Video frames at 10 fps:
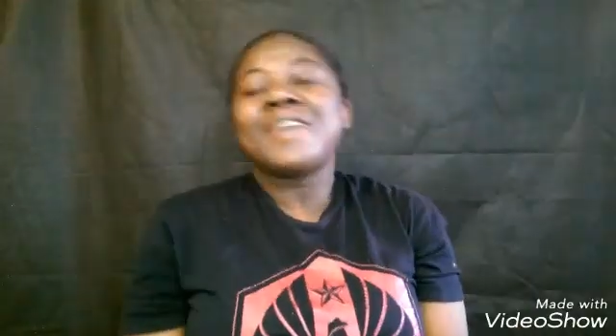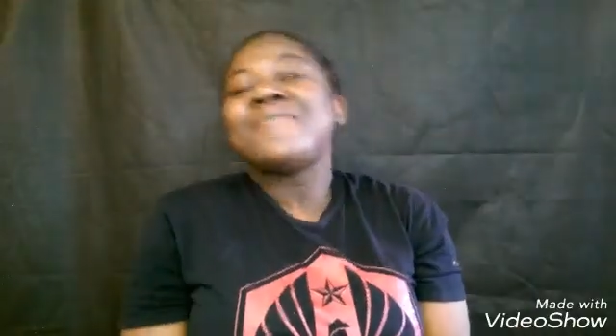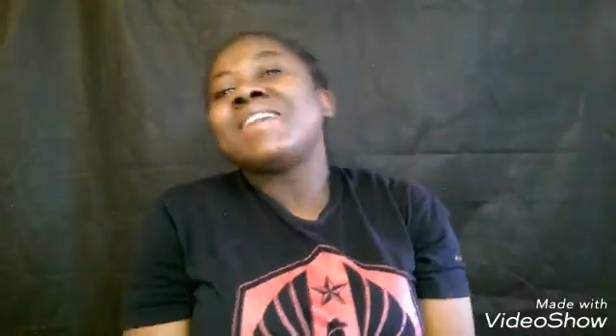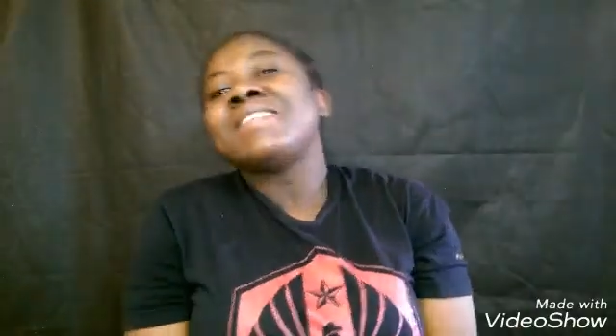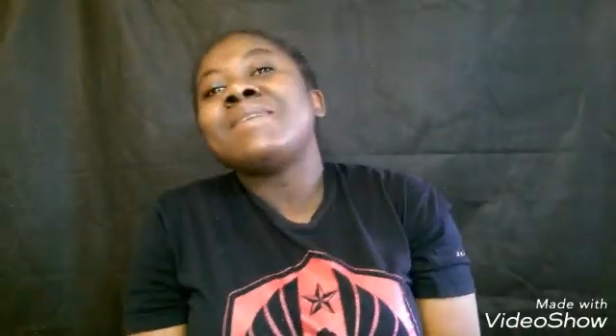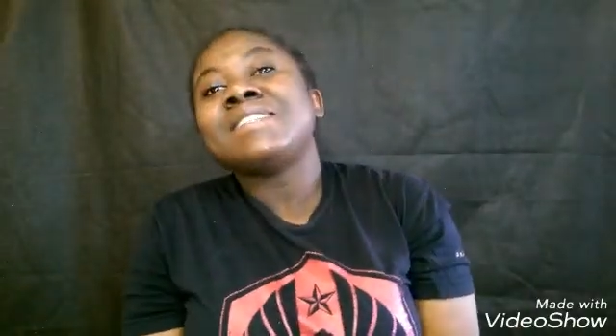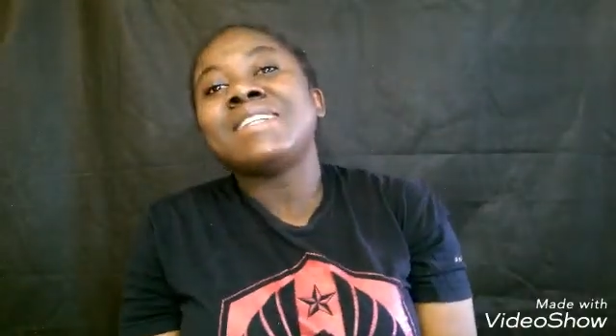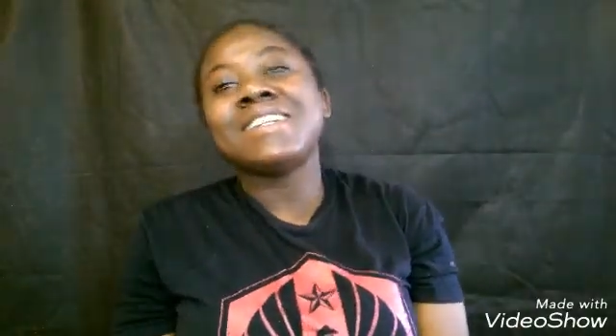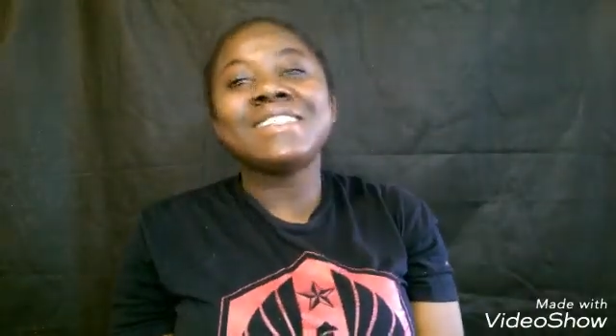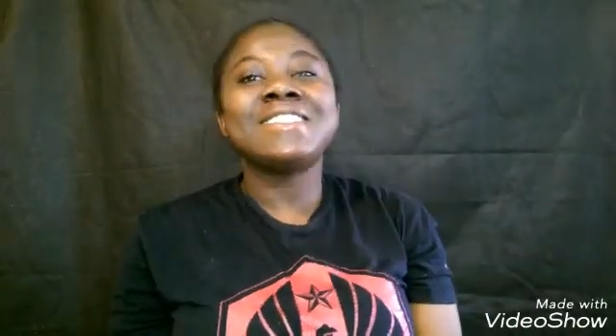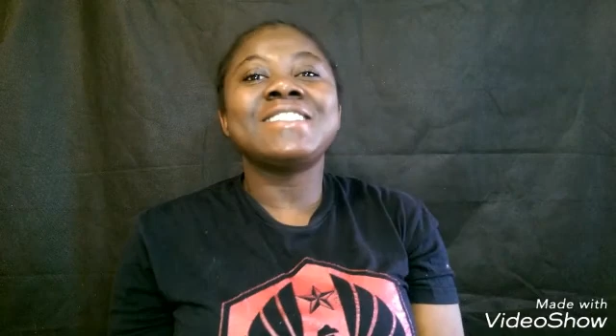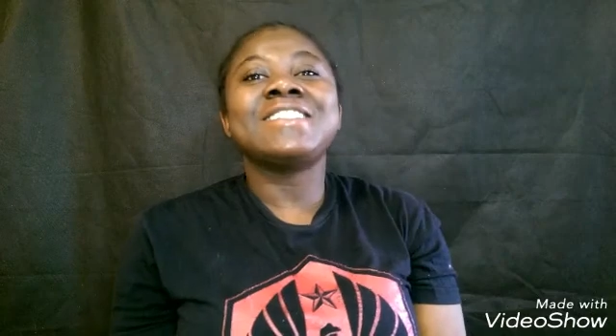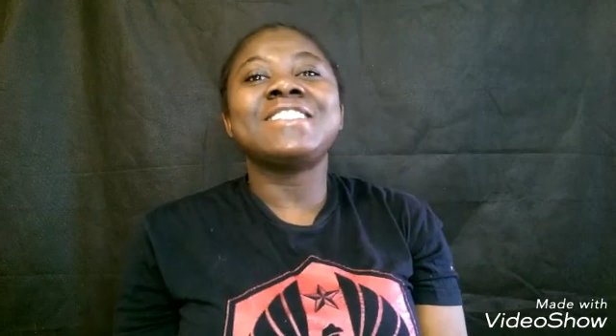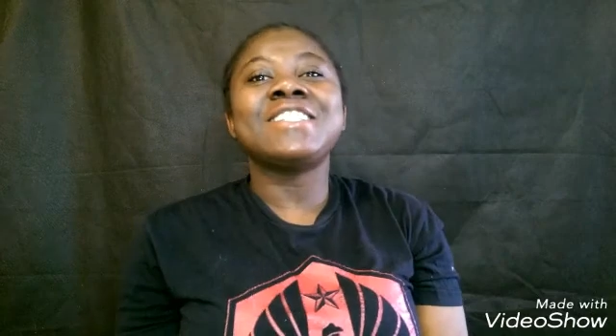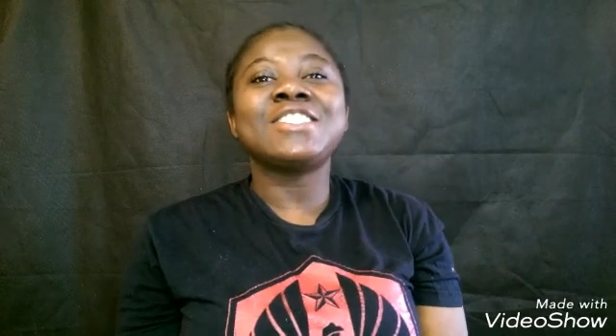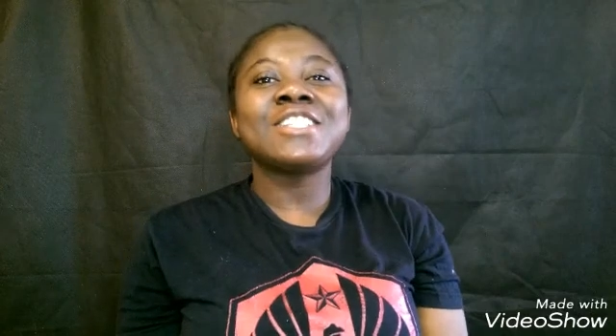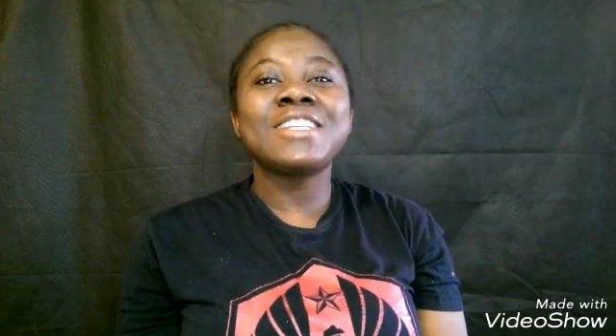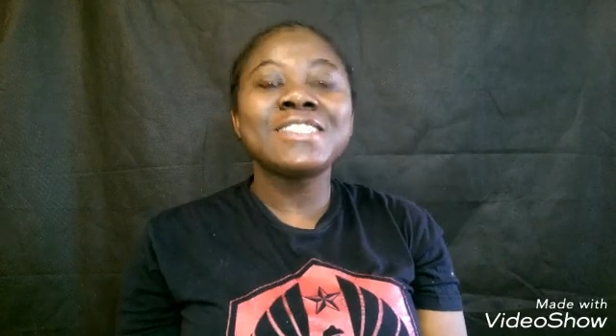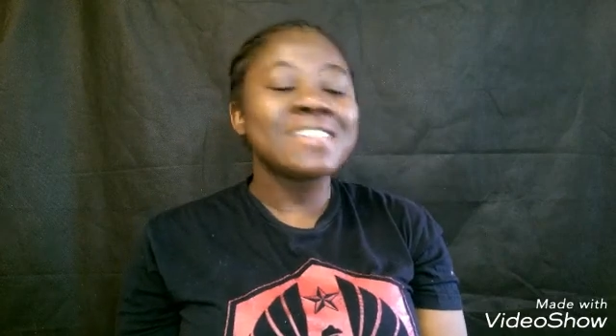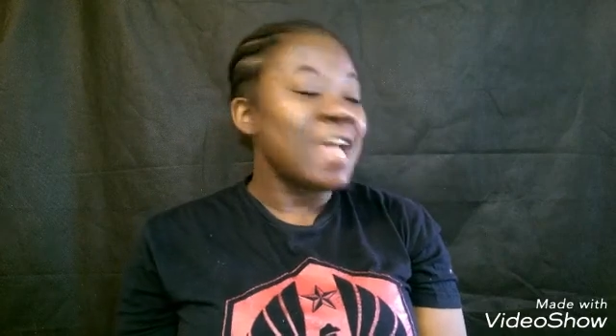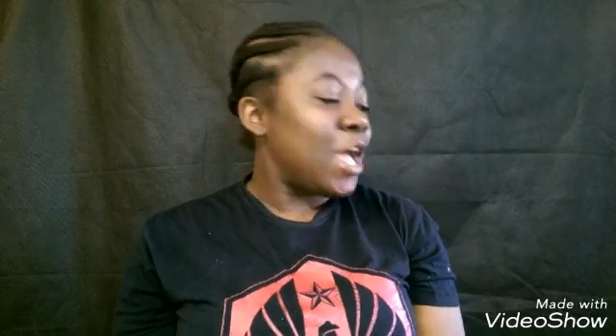welcome back to my channel. This is GHkins.